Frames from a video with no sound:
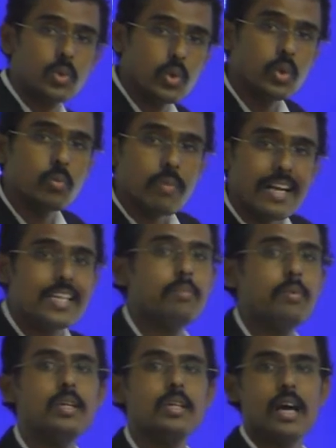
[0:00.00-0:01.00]
do
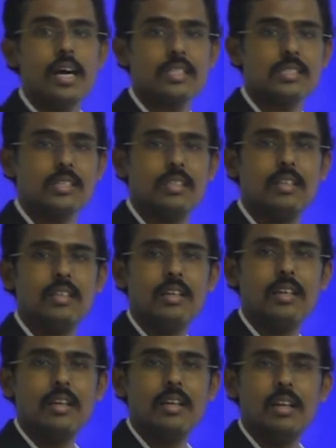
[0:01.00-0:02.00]
multiple tasks.
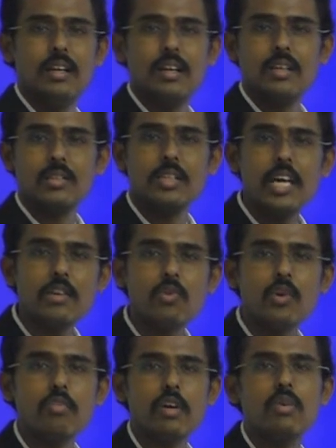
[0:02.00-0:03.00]

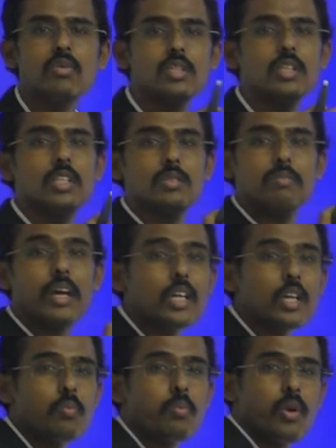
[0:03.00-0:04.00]
Therefore, we are using this
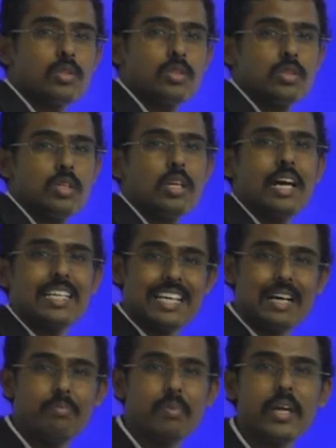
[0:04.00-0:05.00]
microprocessor as
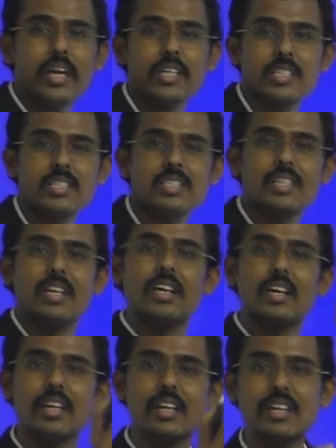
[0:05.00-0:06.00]
applications
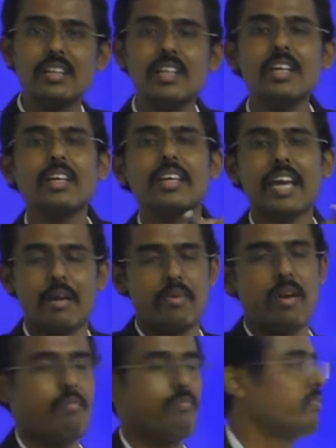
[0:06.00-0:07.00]
in the
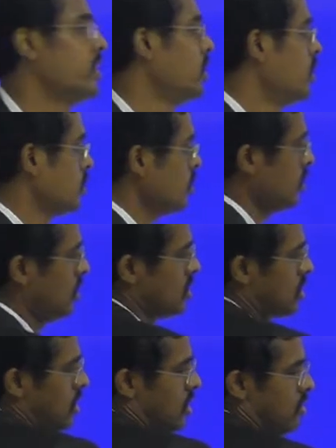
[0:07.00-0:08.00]
camera. So this
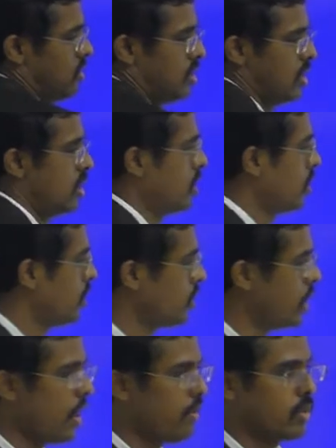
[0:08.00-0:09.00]
you
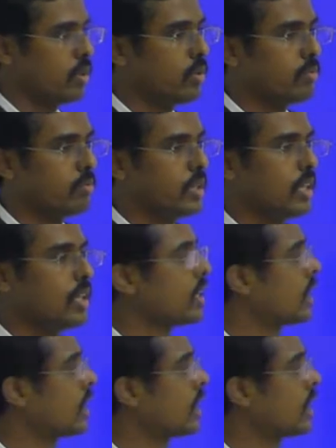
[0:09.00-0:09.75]
have to